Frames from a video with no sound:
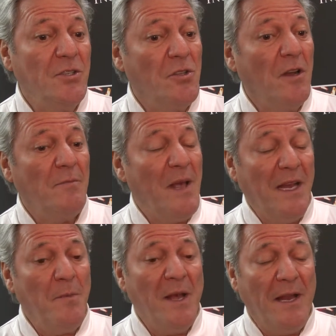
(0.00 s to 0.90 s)
to start
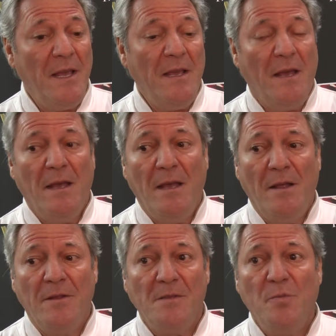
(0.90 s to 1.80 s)
Peli Peli
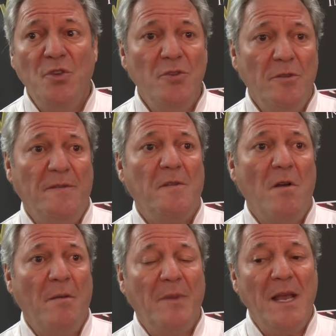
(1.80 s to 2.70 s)
in this beautiful
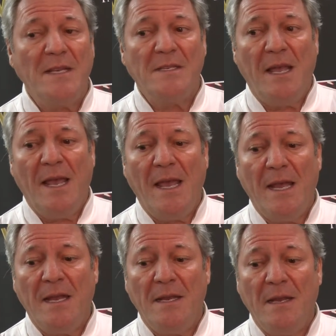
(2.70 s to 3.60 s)
complex,
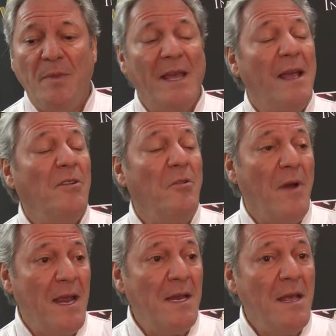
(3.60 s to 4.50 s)
and it began to
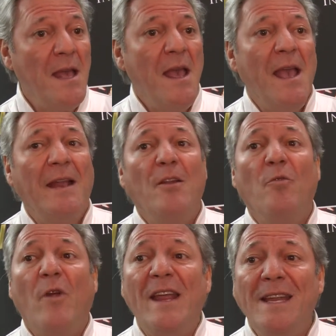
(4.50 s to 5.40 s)
rain. And it
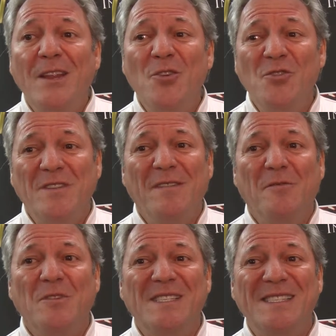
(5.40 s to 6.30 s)
rained in Houston
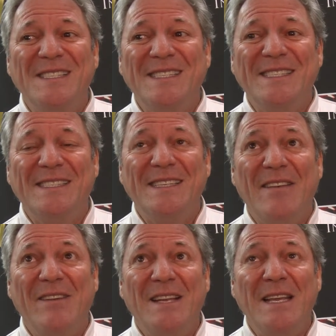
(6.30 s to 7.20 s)
for
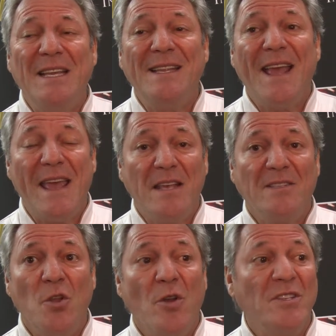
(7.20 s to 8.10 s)
70
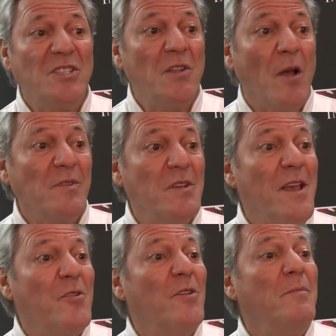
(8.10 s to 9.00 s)
days nonstop, so
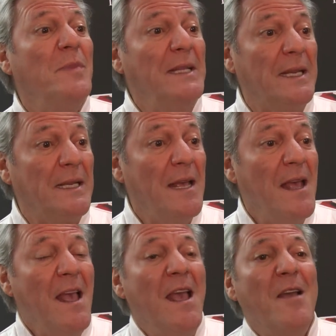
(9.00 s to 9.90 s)
they couldn't build it.
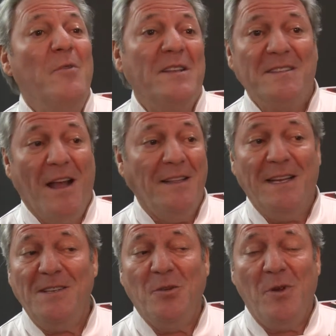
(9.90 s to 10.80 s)
We had signed
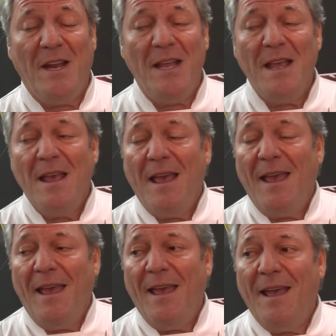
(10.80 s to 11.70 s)
the lease already,
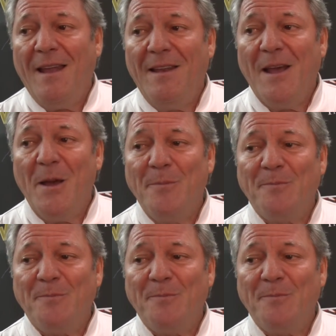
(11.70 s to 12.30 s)
and